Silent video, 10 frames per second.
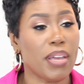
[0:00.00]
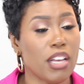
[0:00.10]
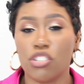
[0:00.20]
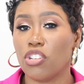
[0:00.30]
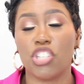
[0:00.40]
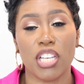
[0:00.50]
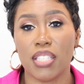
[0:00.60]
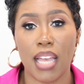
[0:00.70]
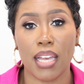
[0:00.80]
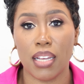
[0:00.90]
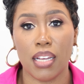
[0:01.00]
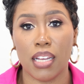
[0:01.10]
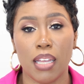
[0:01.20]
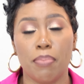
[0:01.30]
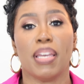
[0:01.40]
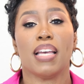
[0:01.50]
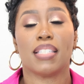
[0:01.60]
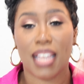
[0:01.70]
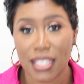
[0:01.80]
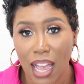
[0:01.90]
because you're just that good, because
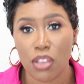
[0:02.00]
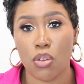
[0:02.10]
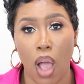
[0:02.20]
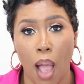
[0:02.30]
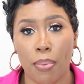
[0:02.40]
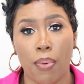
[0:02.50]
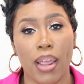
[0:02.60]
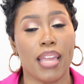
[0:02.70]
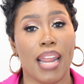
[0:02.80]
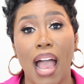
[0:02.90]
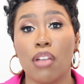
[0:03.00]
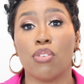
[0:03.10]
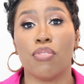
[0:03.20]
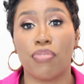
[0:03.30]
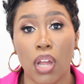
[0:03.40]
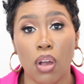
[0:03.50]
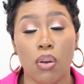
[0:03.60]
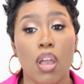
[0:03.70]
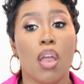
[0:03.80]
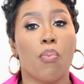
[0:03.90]
that's how you operate and how you
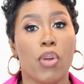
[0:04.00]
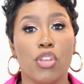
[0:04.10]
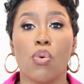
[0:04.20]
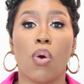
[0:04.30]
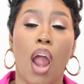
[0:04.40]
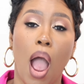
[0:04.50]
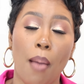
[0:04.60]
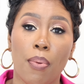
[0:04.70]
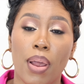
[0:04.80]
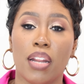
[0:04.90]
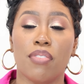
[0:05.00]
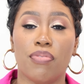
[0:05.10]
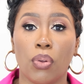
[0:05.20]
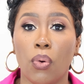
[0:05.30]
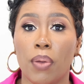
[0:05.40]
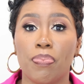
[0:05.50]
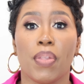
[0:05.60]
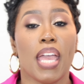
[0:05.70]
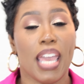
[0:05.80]
flow when you are operating and flowing